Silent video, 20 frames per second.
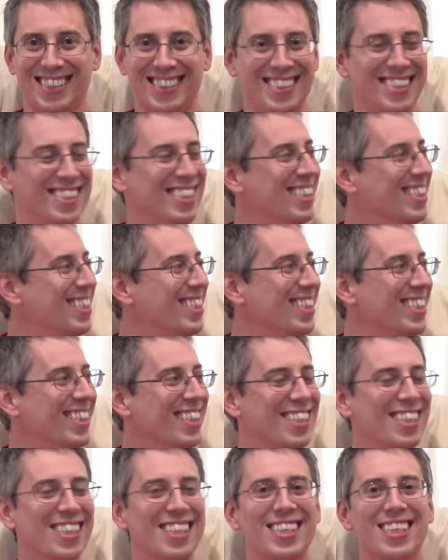
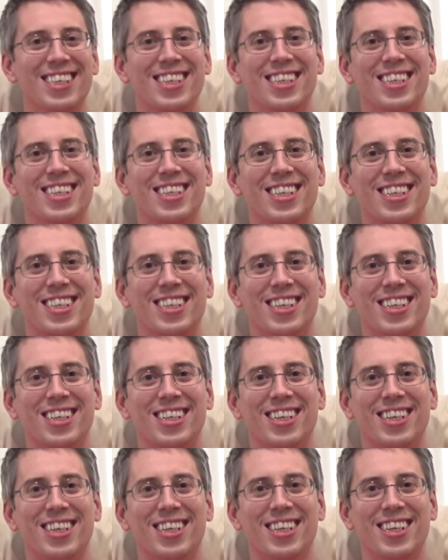
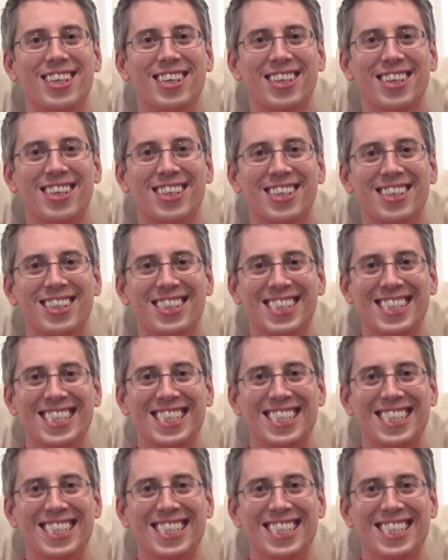The person shown says nothing.